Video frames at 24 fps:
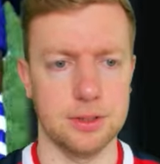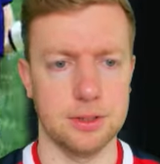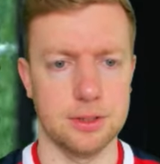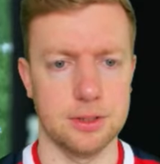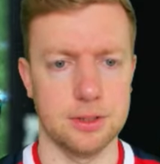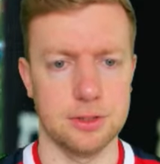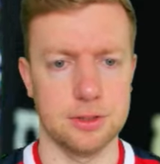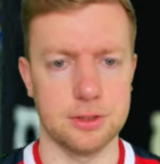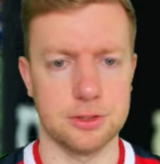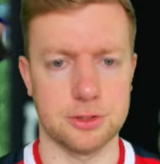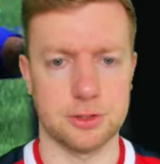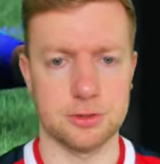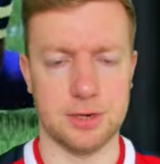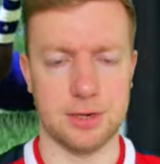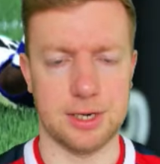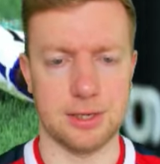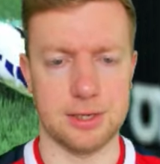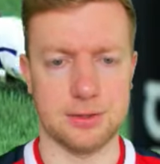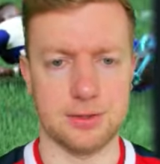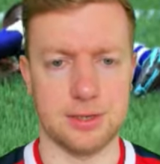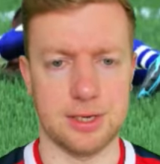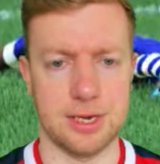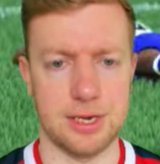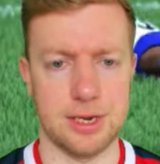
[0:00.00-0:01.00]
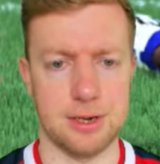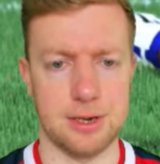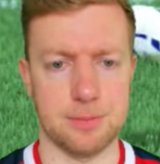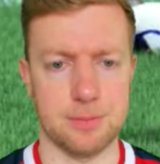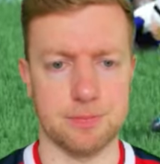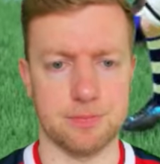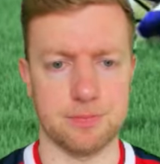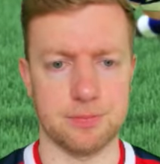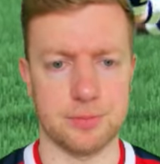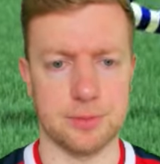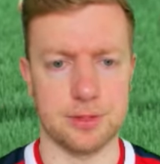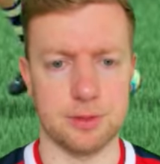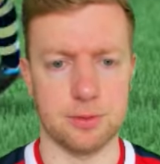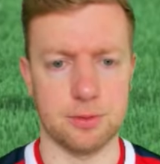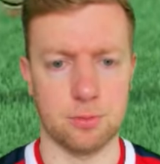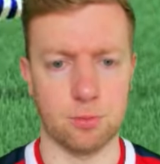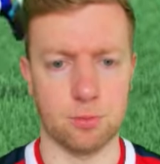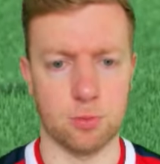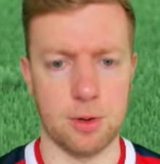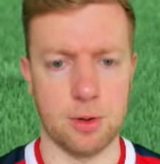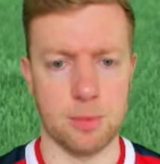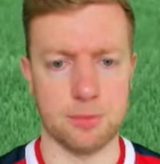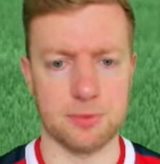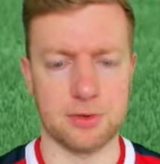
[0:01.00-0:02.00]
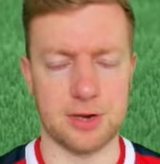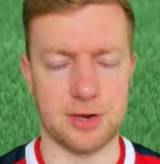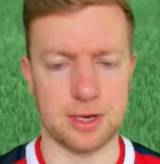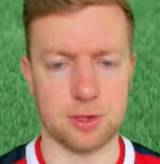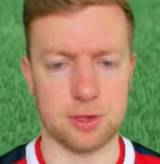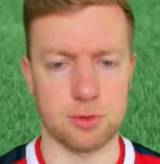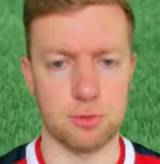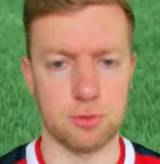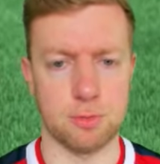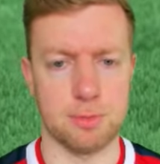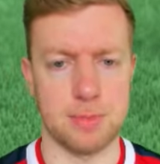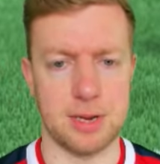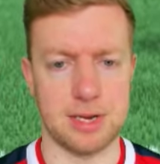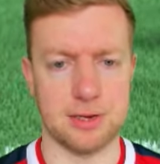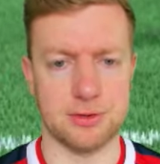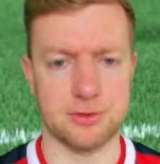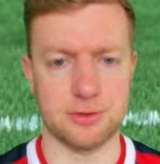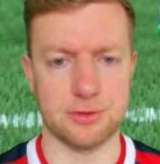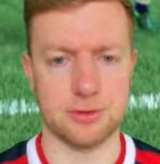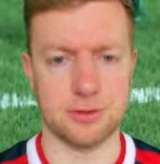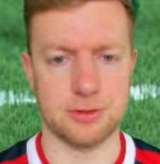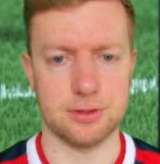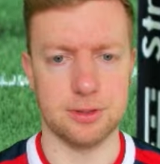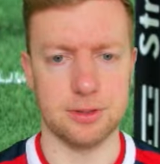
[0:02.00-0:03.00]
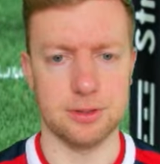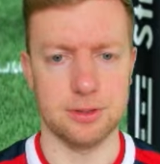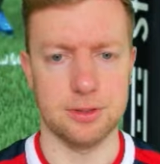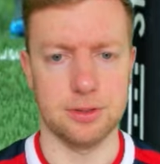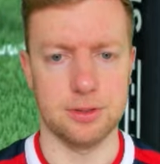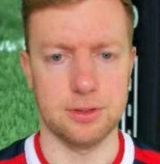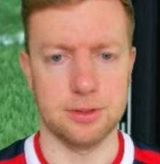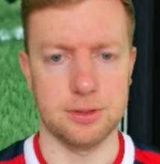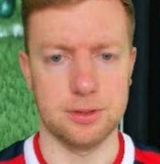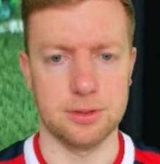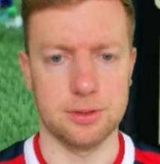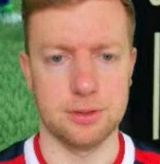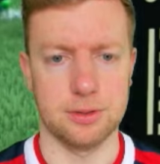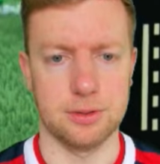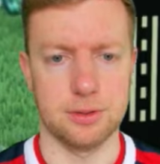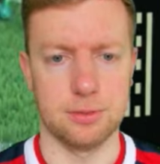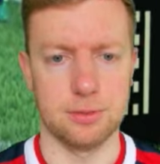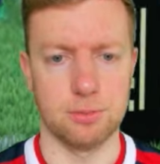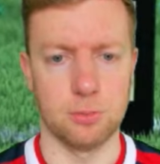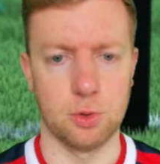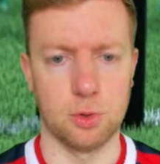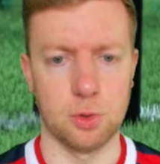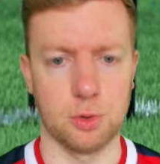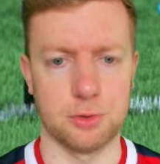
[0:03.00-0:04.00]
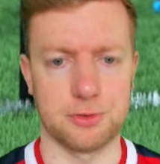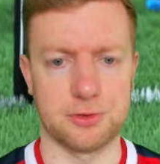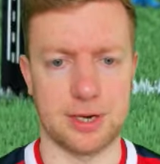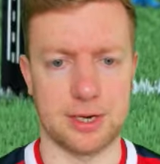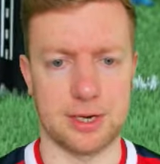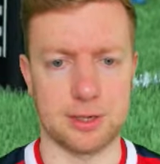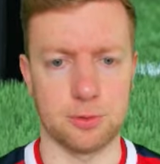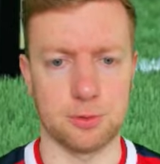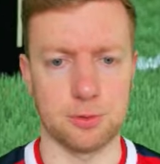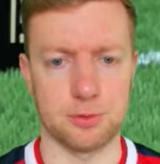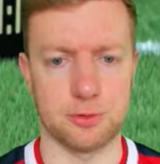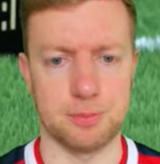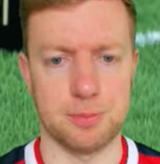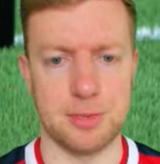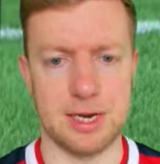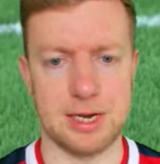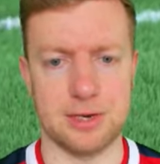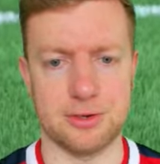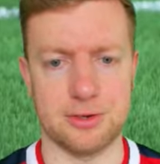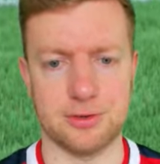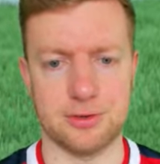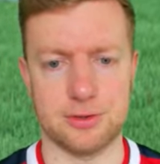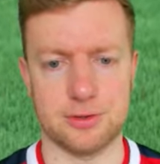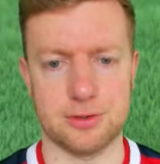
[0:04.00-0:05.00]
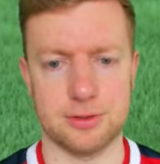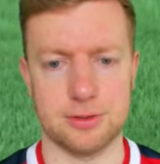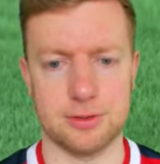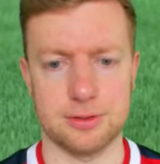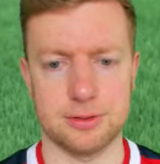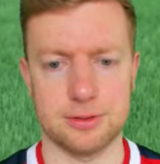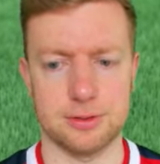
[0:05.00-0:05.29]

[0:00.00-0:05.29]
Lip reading: Straight to him. One tackle missed. More tackles missed.